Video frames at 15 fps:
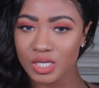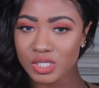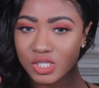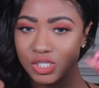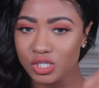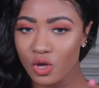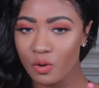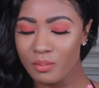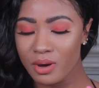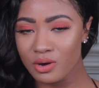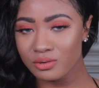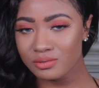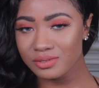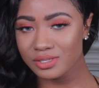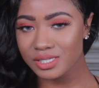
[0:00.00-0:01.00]

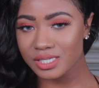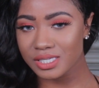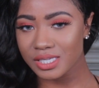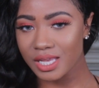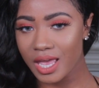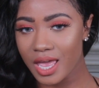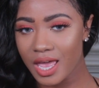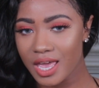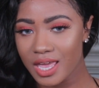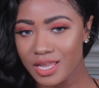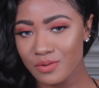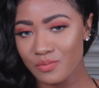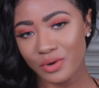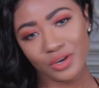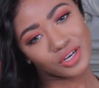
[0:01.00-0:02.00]
slow-mos,
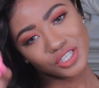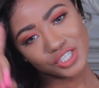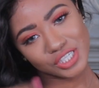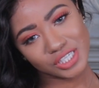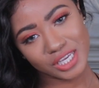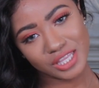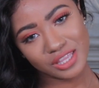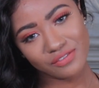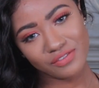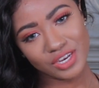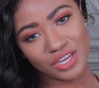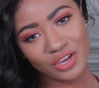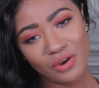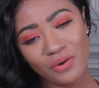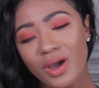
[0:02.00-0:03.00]
and we're gonna just end the
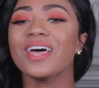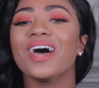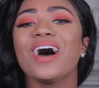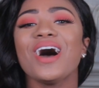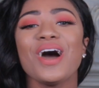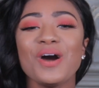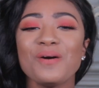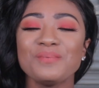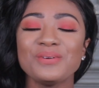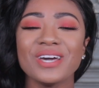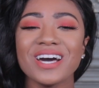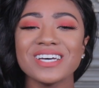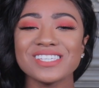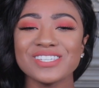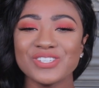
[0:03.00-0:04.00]
video. I hope you
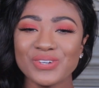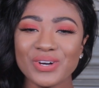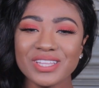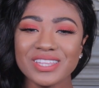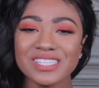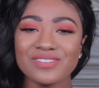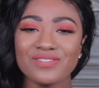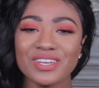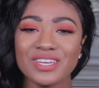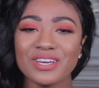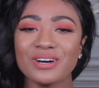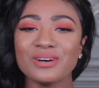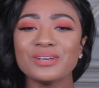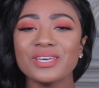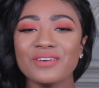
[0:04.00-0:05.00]
guys enjoyed this
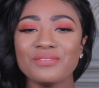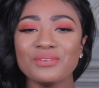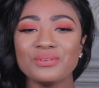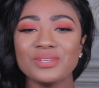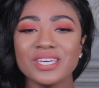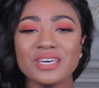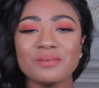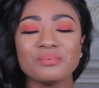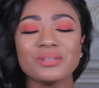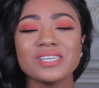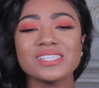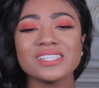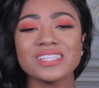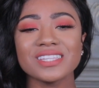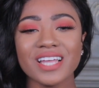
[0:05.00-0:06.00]
video. If you did,
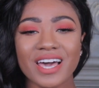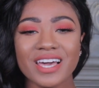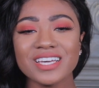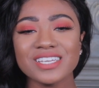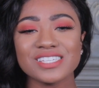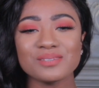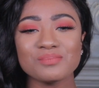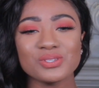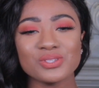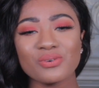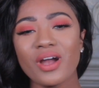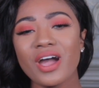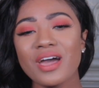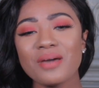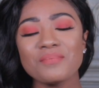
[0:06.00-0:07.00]
please like,
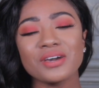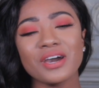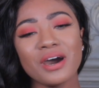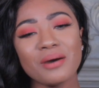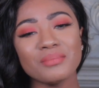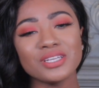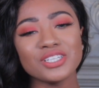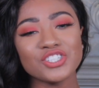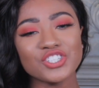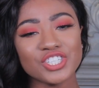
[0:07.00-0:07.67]
subscribe, comment,